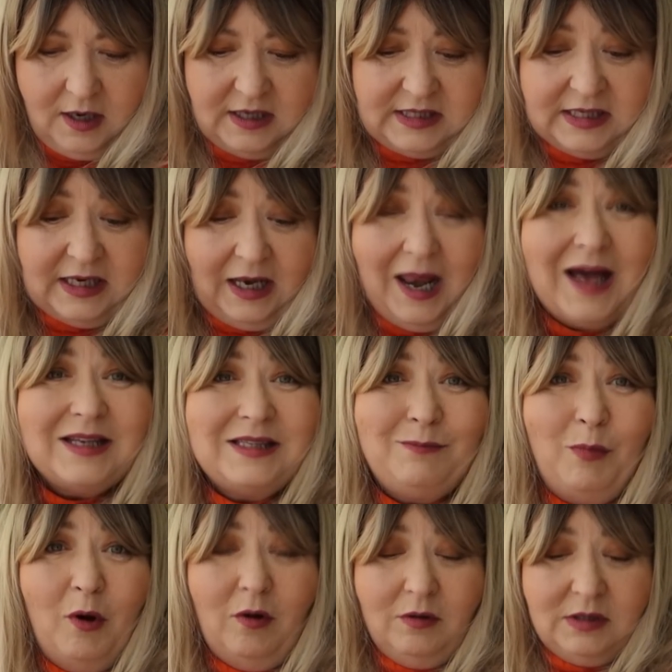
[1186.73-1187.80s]
It's a
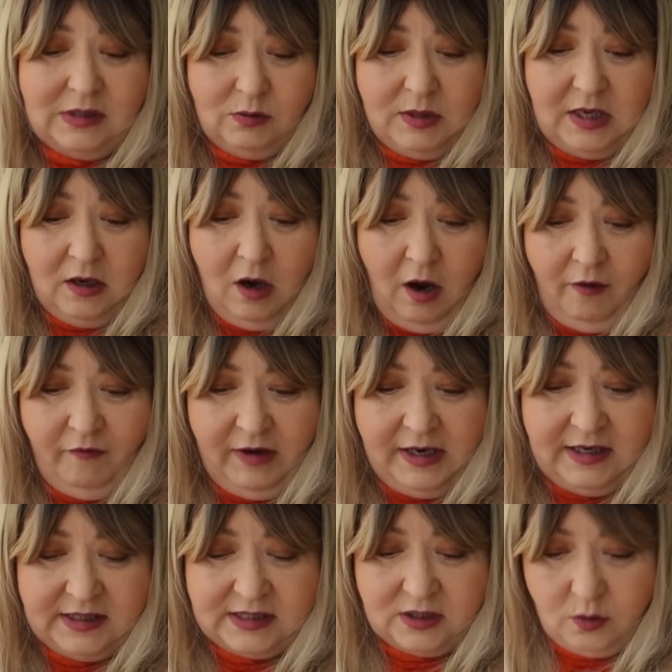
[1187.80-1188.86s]
glass bottle, so you can't
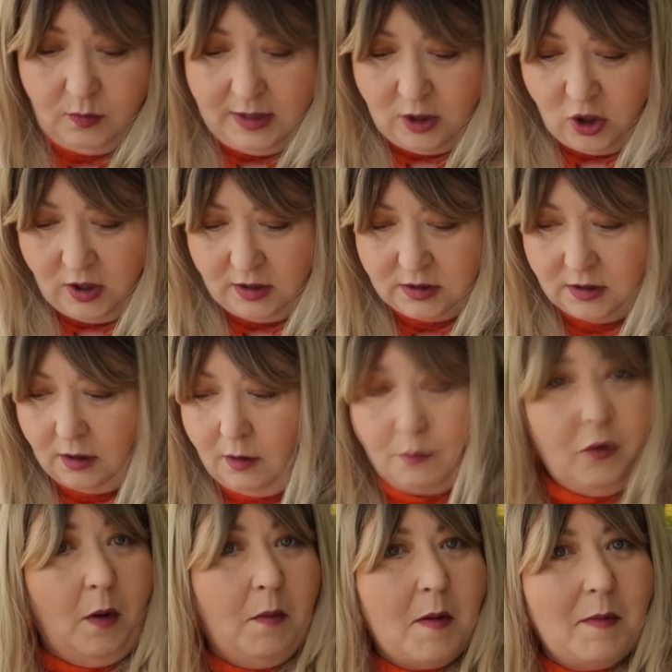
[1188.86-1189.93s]
really squidge it.
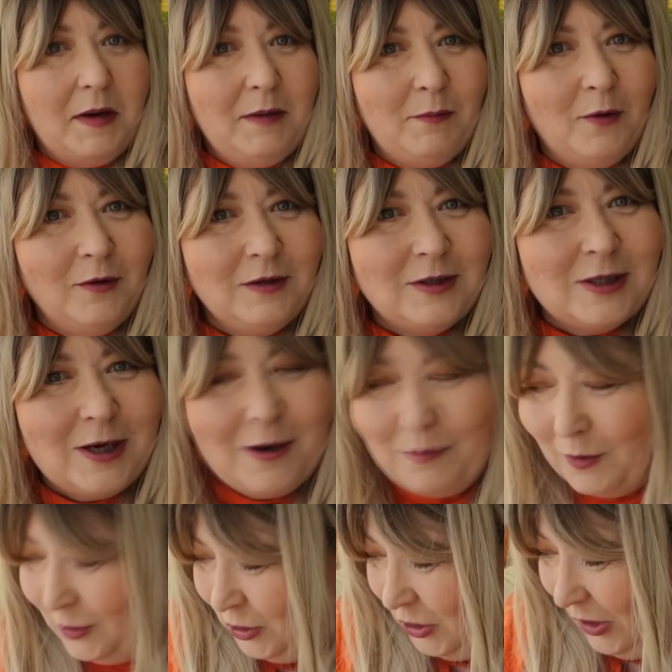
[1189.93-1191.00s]
I'm probably putting
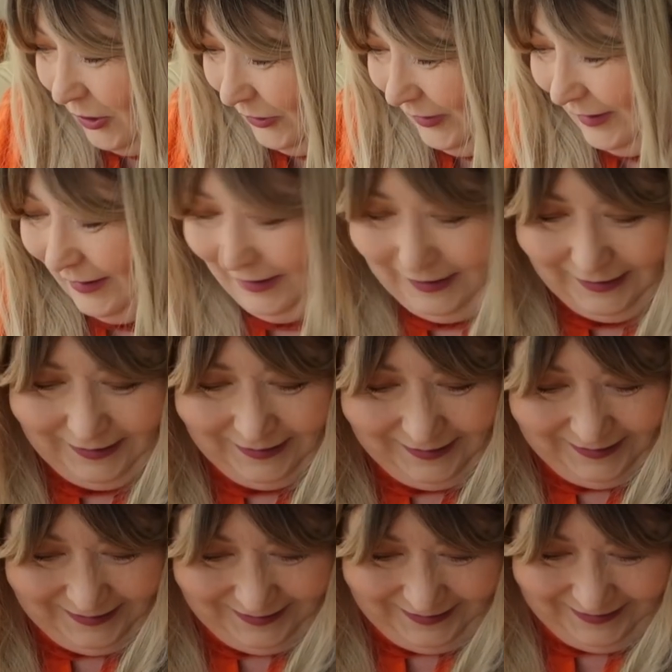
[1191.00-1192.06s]
too much
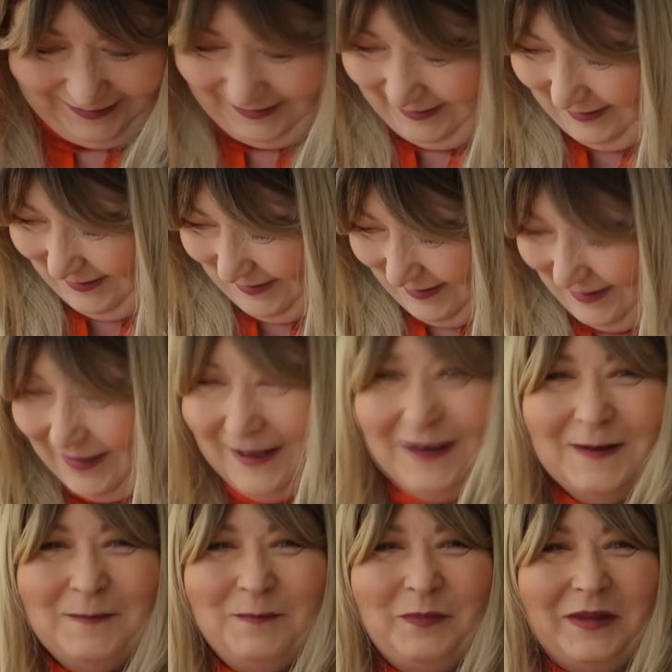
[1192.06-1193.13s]

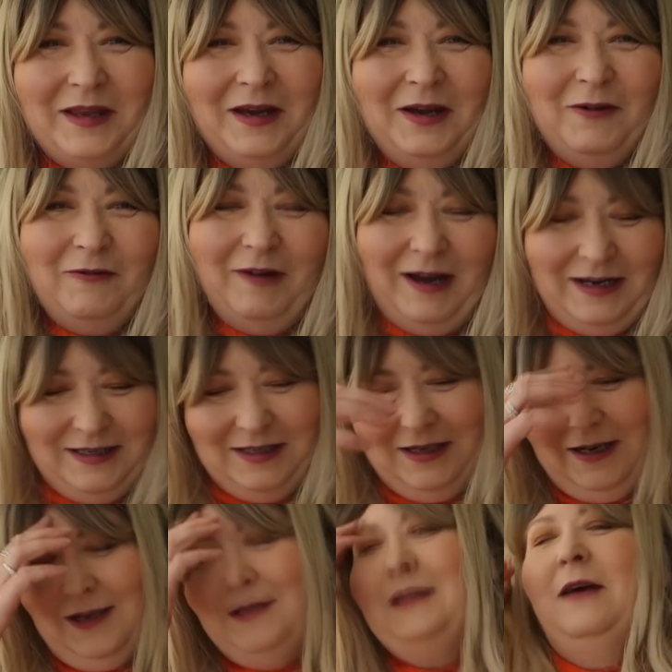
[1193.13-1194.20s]
on. Right,
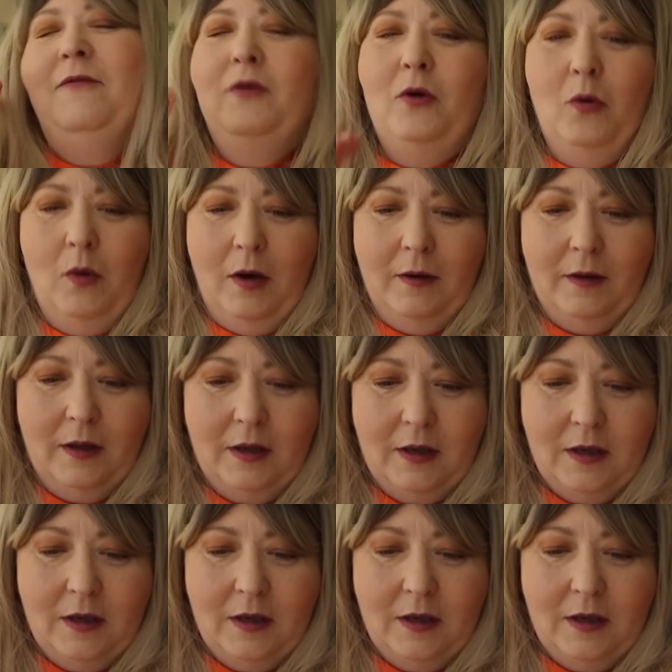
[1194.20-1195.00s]
let's have a go.